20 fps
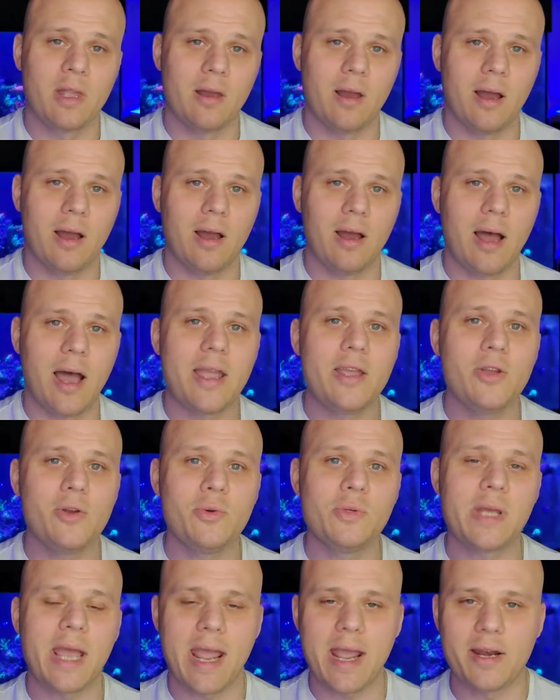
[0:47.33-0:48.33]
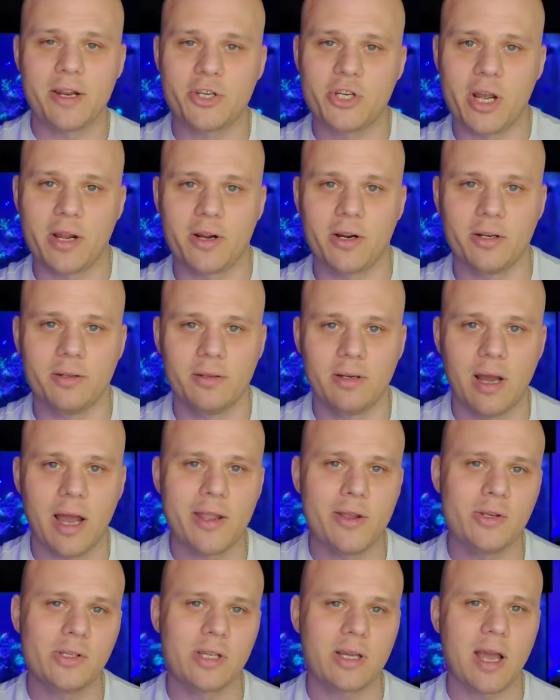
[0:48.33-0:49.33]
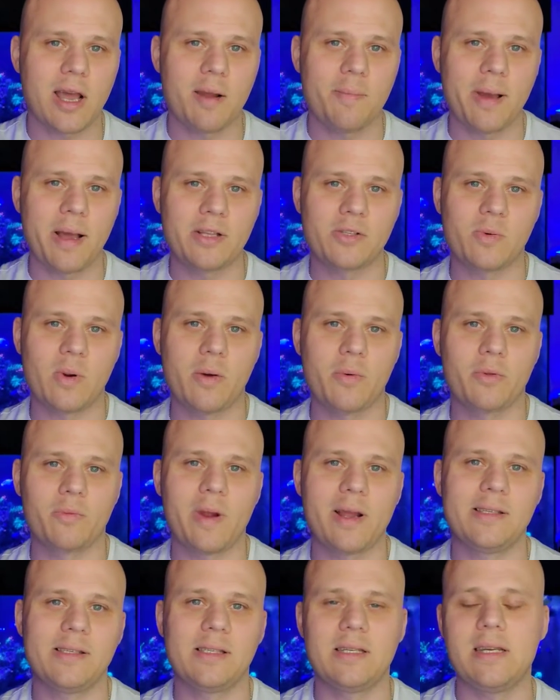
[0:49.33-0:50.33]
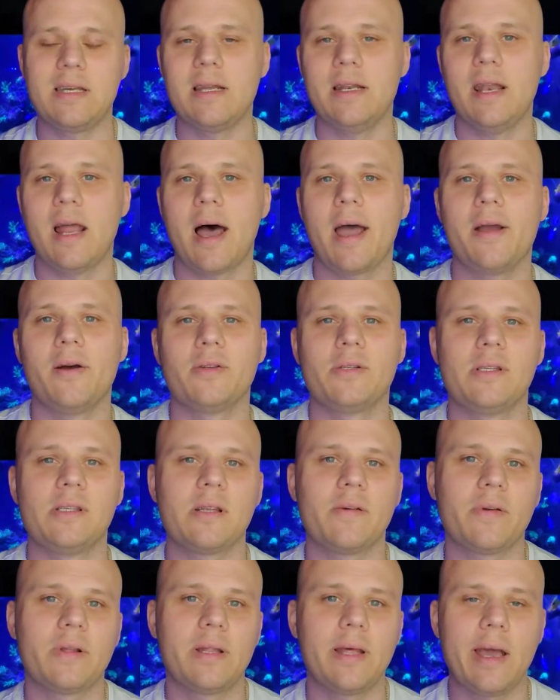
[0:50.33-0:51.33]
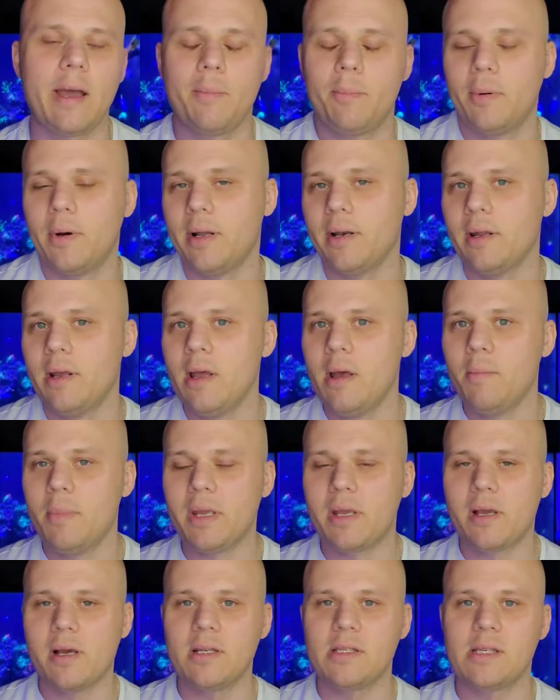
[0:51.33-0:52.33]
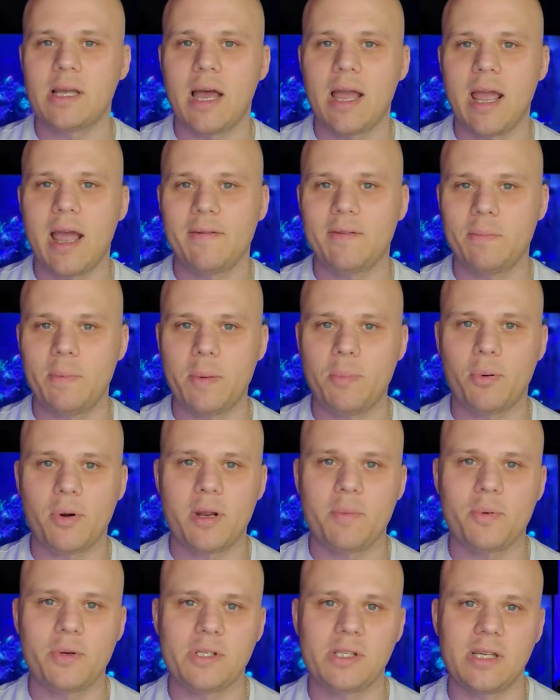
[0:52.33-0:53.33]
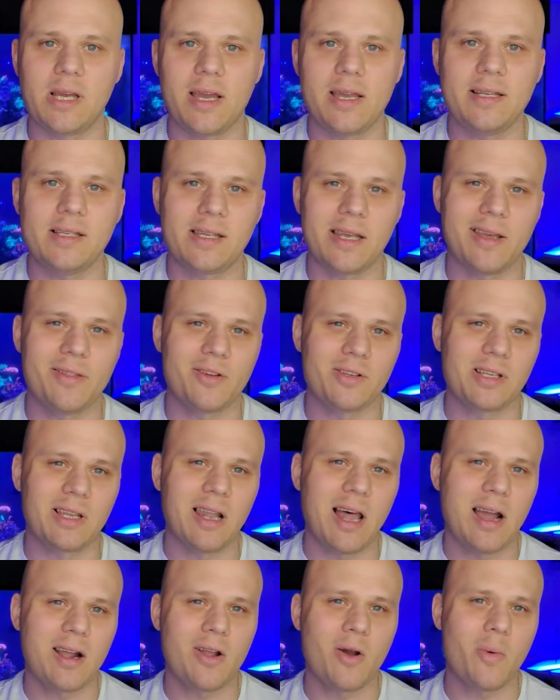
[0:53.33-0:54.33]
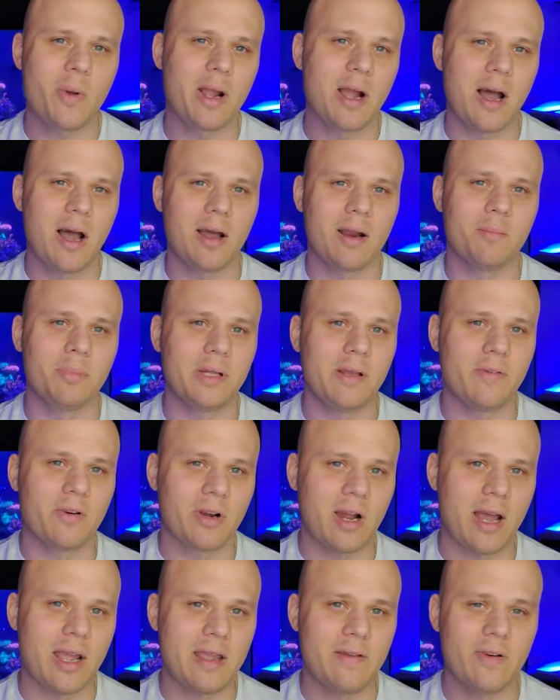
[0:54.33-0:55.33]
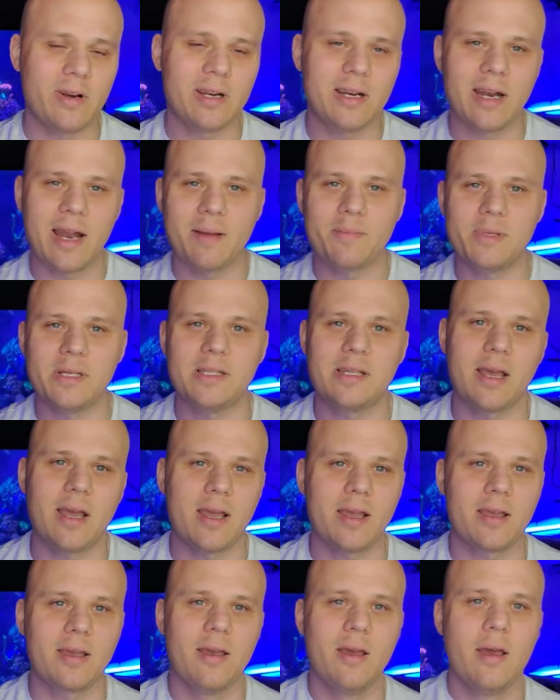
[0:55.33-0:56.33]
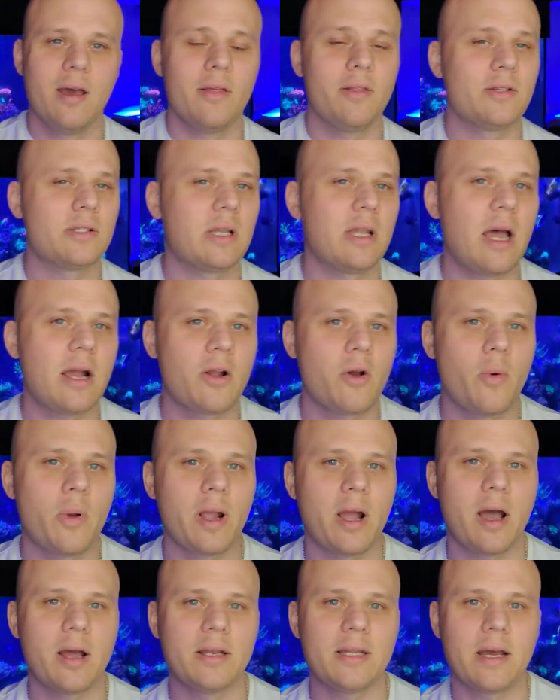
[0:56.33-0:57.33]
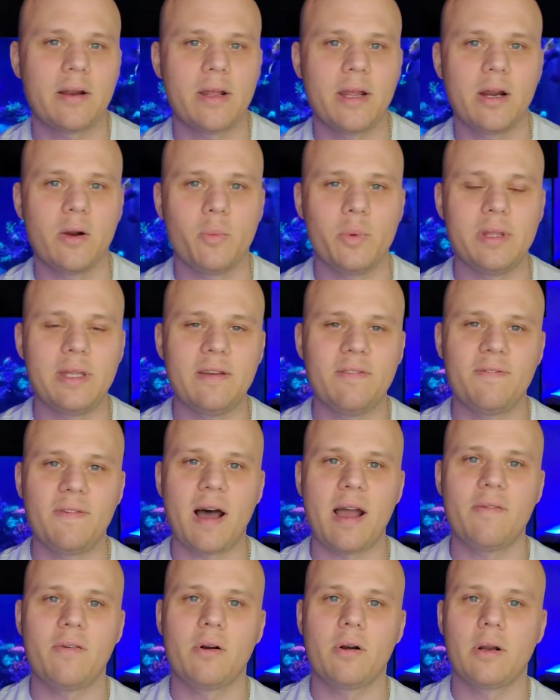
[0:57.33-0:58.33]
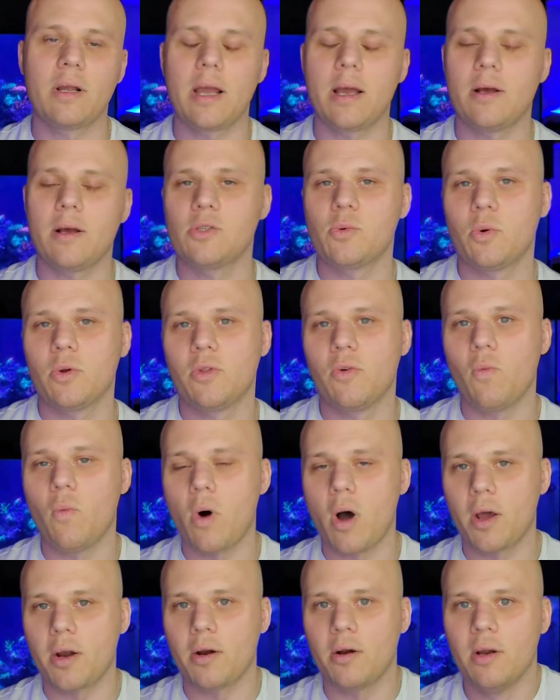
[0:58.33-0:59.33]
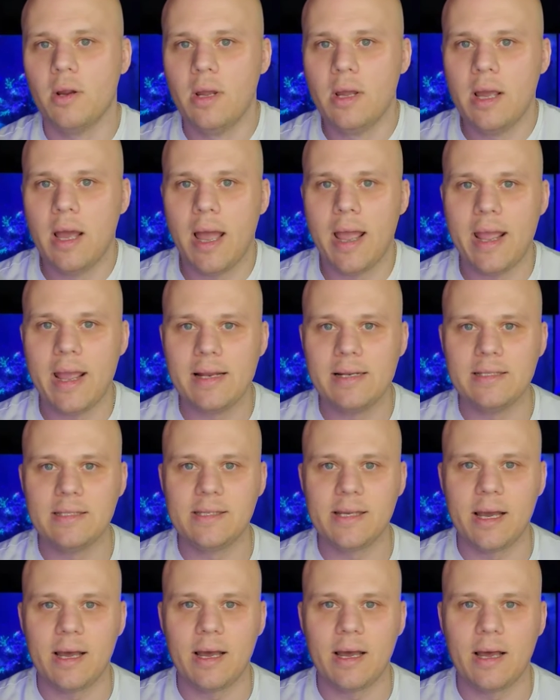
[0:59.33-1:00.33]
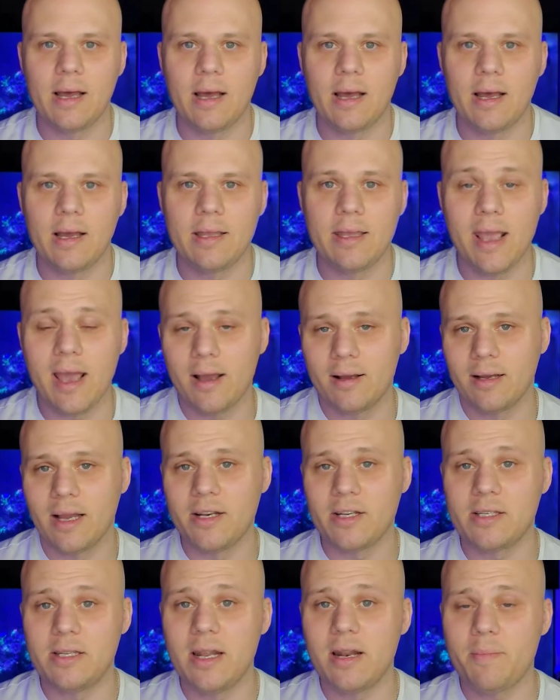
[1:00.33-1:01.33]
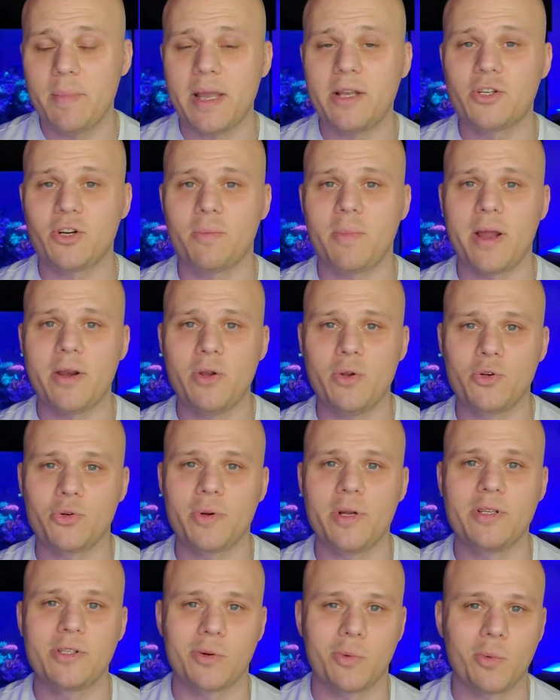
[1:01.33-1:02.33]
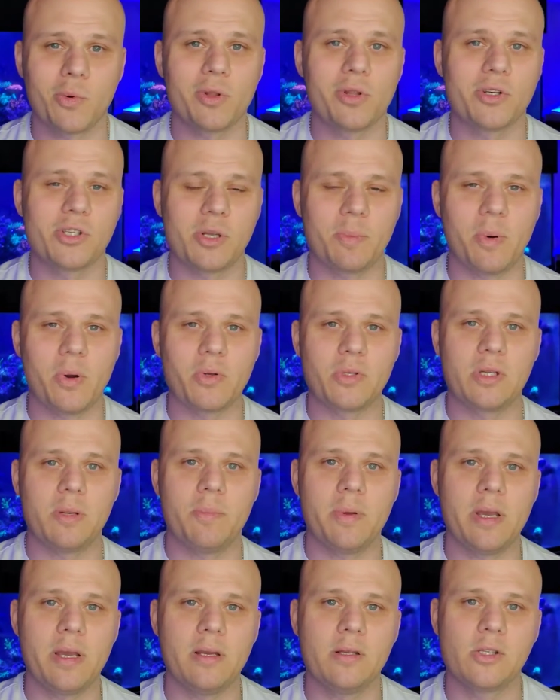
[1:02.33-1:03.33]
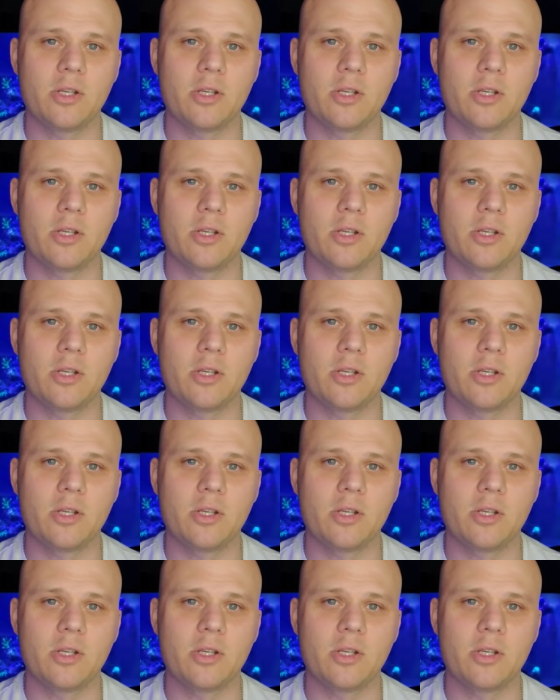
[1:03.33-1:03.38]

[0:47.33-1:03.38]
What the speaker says: I use Hannah Checker. I used to kind of bounce around with Red Sea and Niles and stuff like that, but because I have to be pretty precise and there's a lot going on, believe it or not, even in an empty tank, there's a lot going on down here with the 500 gallons worth of water. And yeah, I just need to make sure my nutrients are where they're supposed to be.